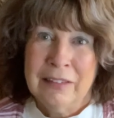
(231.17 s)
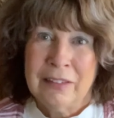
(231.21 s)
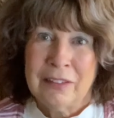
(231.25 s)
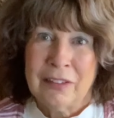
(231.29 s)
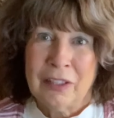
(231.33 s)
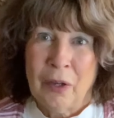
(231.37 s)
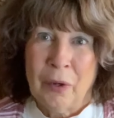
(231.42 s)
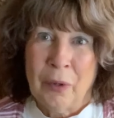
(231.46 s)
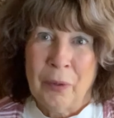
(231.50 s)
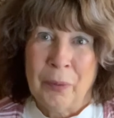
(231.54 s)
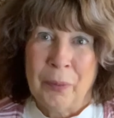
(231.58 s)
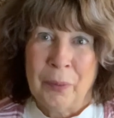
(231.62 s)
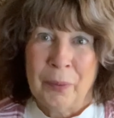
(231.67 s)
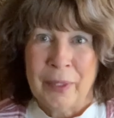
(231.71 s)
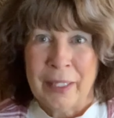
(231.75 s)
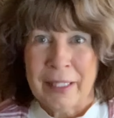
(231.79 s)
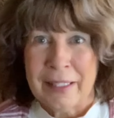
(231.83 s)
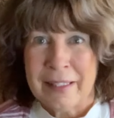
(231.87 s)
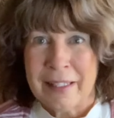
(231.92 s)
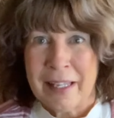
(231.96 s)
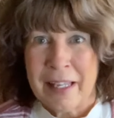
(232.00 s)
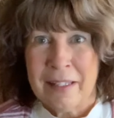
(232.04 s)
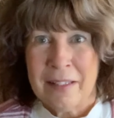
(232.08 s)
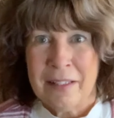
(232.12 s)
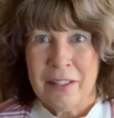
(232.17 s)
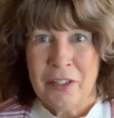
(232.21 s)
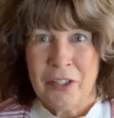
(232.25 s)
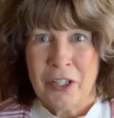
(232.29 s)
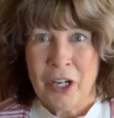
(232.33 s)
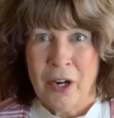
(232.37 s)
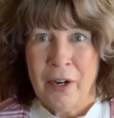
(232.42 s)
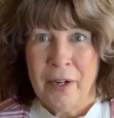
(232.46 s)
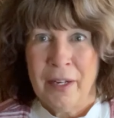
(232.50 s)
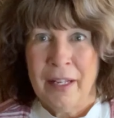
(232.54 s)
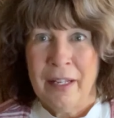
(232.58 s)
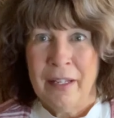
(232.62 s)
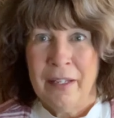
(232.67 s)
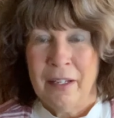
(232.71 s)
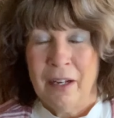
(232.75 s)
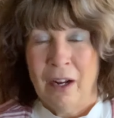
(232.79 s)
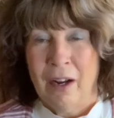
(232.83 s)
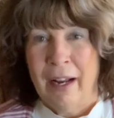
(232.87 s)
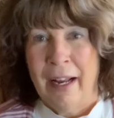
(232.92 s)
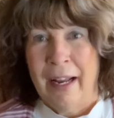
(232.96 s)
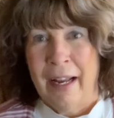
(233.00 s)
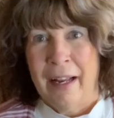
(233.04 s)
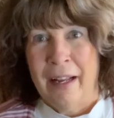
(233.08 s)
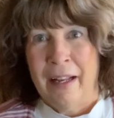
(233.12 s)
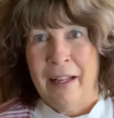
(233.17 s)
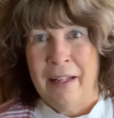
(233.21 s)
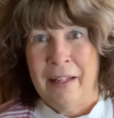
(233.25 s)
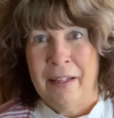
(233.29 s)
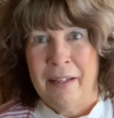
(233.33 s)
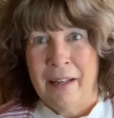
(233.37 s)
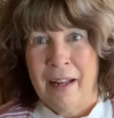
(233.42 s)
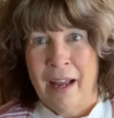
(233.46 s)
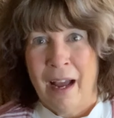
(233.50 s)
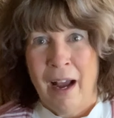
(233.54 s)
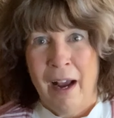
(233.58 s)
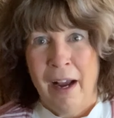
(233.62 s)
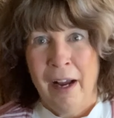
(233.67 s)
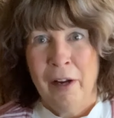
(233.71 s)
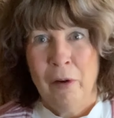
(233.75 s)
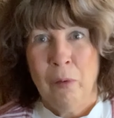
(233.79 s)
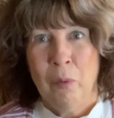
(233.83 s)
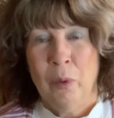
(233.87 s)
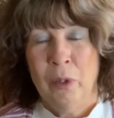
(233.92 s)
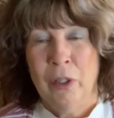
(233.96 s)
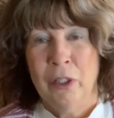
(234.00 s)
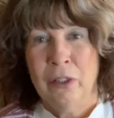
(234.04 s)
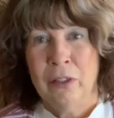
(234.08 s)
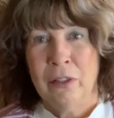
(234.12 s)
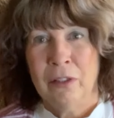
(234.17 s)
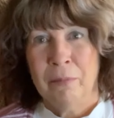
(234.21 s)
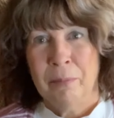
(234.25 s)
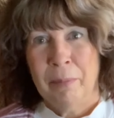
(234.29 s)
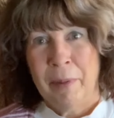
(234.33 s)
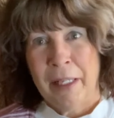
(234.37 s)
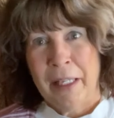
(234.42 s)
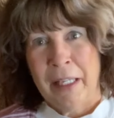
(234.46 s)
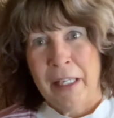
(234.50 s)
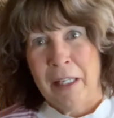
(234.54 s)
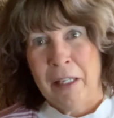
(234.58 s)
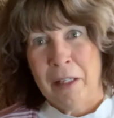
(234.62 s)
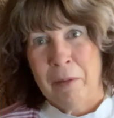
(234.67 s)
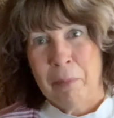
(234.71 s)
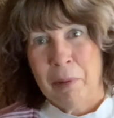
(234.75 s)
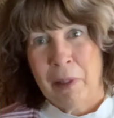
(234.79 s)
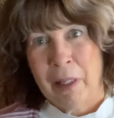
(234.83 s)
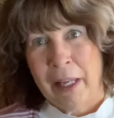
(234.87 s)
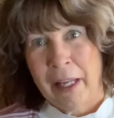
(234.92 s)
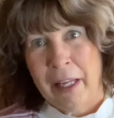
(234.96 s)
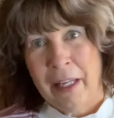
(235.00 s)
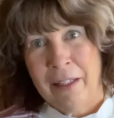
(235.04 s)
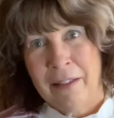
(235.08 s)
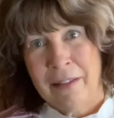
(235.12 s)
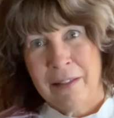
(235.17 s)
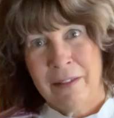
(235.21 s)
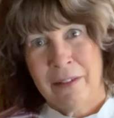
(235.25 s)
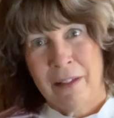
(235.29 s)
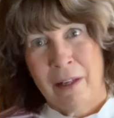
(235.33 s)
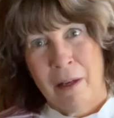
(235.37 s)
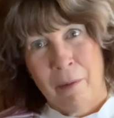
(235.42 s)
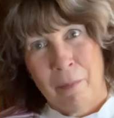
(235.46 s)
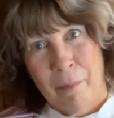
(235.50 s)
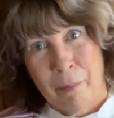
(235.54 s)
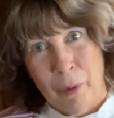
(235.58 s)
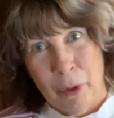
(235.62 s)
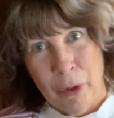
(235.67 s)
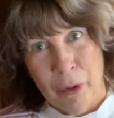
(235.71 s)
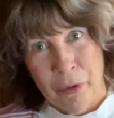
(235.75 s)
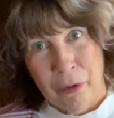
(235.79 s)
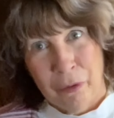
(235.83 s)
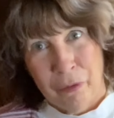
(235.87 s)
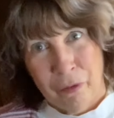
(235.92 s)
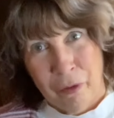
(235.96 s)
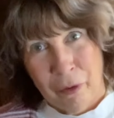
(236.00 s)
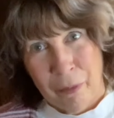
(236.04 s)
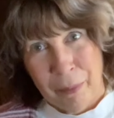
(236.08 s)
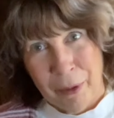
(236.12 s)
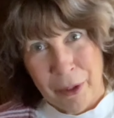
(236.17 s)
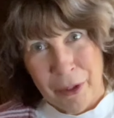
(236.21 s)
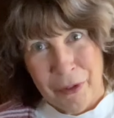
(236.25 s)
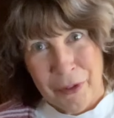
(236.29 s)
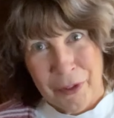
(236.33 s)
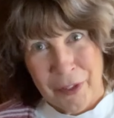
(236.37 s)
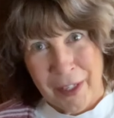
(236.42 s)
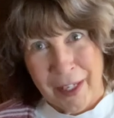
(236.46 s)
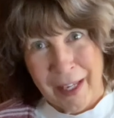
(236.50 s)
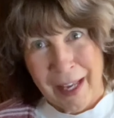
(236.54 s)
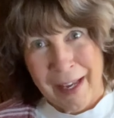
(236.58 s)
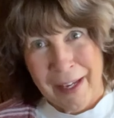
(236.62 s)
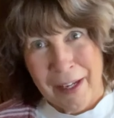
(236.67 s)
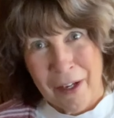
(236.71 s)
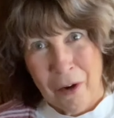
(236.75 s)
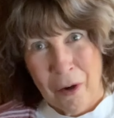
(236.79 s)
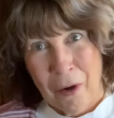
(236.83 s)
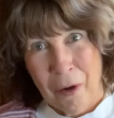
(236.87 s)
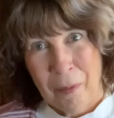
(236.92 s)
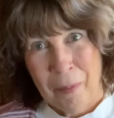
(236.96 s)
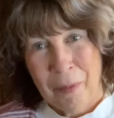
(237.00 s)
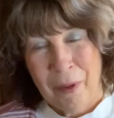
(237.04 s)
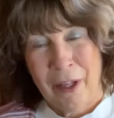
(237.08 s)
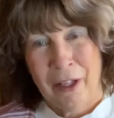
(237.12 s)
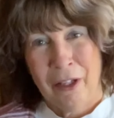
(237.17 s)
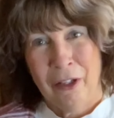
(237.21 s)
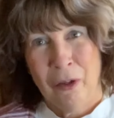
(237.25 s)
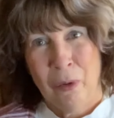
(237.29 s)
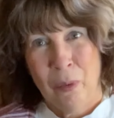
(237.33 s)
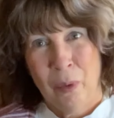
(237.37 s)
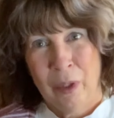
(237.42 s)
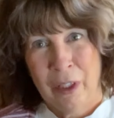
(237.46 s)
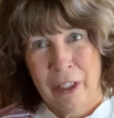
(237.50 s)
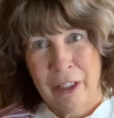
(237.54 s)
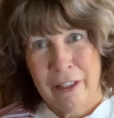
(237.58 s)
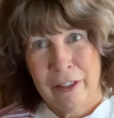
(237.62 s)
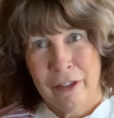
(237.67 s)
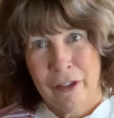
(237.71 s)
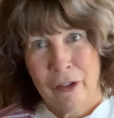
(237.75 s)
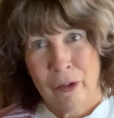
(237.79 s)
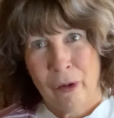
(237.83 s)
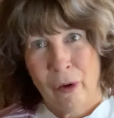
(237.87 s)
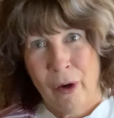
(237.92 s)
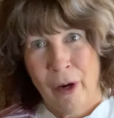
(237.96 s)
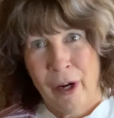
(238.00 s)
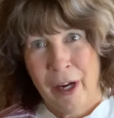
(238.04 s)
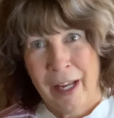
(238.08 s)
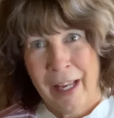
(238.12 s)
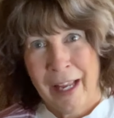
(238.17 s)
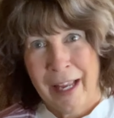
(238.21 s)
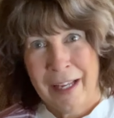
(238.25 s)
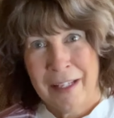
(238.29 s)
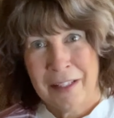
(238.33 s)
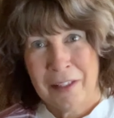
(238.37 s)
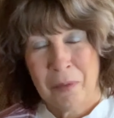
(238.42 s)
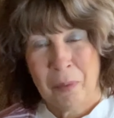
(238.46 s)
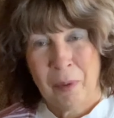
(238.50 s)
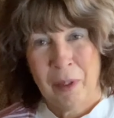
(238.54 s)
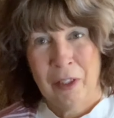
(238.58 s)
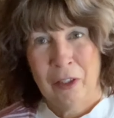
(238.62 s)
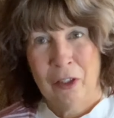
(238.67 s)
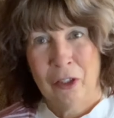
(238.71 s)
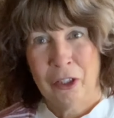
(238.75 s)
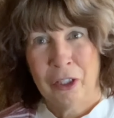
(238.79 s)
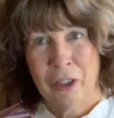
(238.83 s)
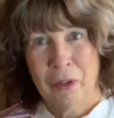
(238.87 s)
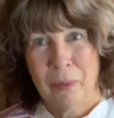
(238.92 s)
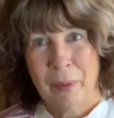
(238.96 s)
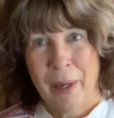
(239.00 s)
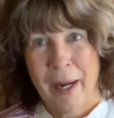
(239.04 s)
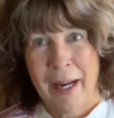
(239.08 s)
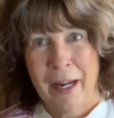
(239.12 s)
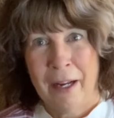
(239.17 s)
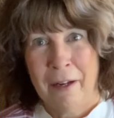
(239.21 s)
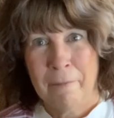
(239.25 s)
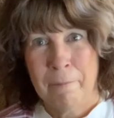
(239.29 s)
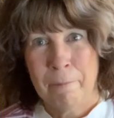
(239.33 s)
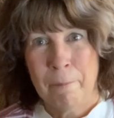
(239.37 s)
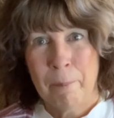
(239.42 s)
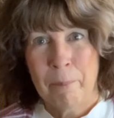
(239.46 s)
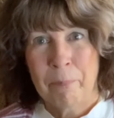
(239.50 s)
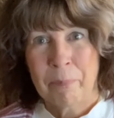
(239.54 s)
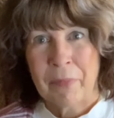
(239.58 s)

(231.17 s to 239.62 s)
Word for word: So let's get started and I will be playing some beautiful music. I hope that you will enjoy as we look around